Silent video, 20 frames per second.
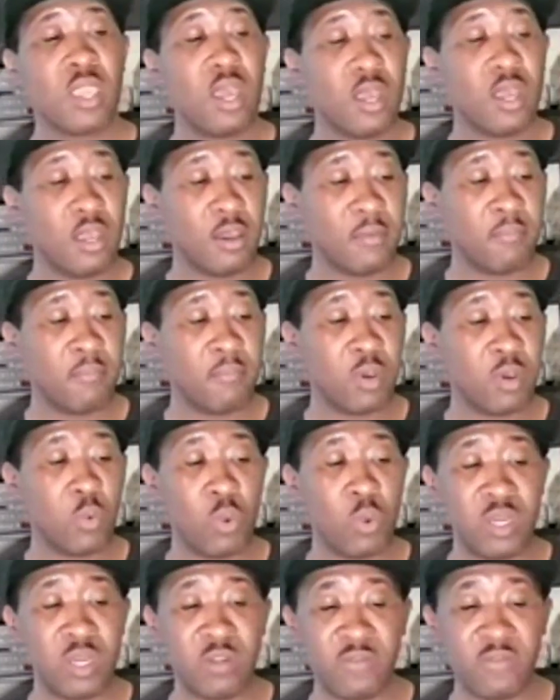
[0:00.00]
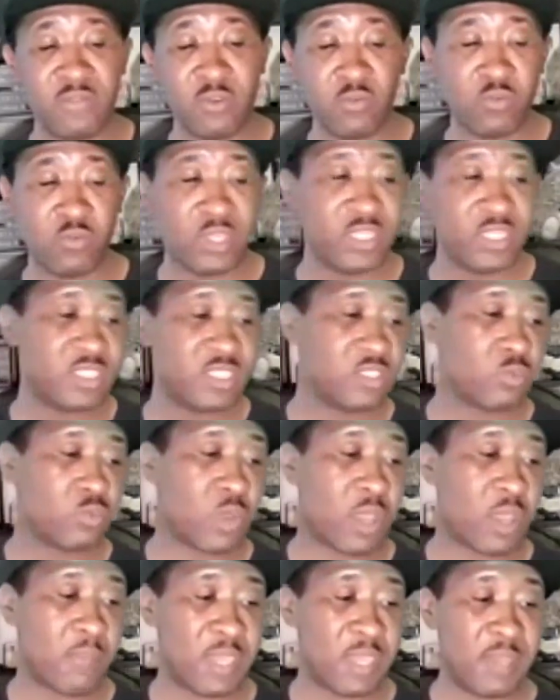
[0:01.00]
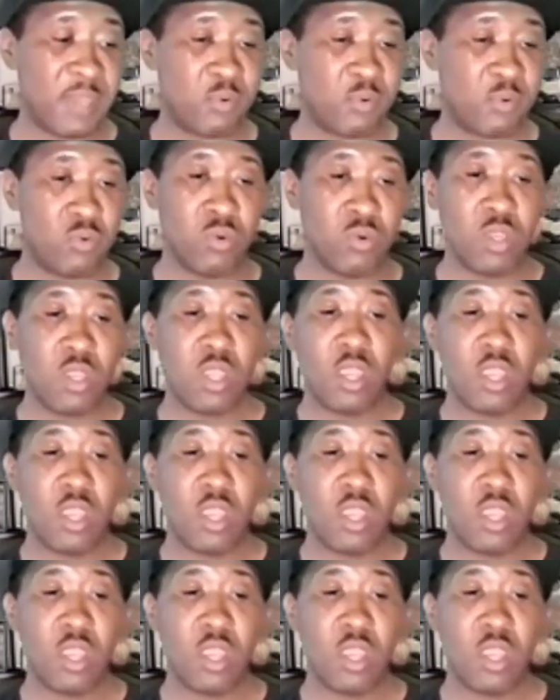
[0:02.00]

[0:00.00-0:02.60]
But one of the reasons why people